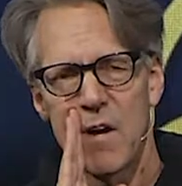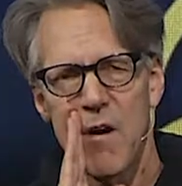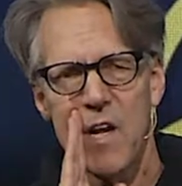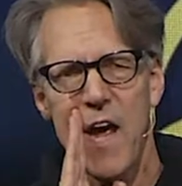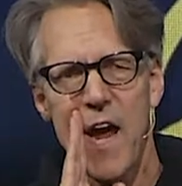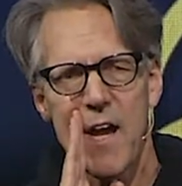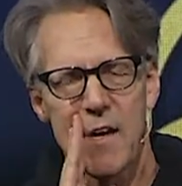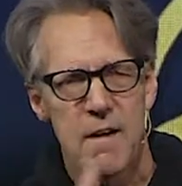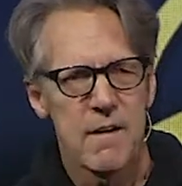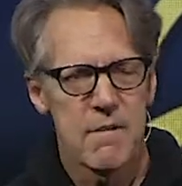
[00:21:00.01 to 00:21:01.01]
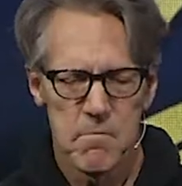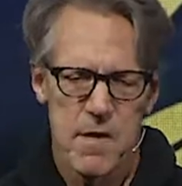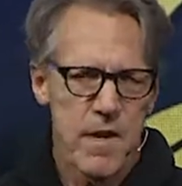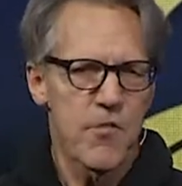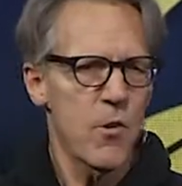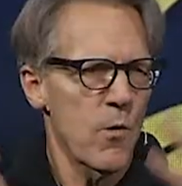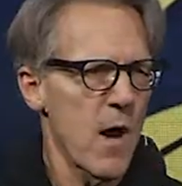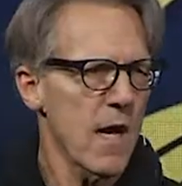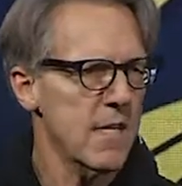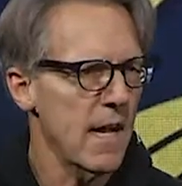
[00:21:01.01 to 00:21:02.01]
okay, and they throw a
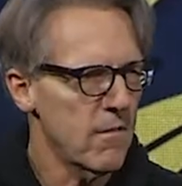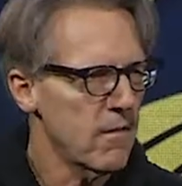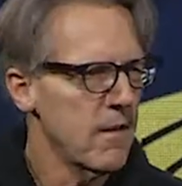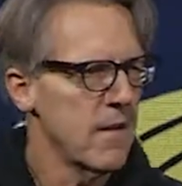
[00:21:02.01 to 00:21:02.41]
rock down.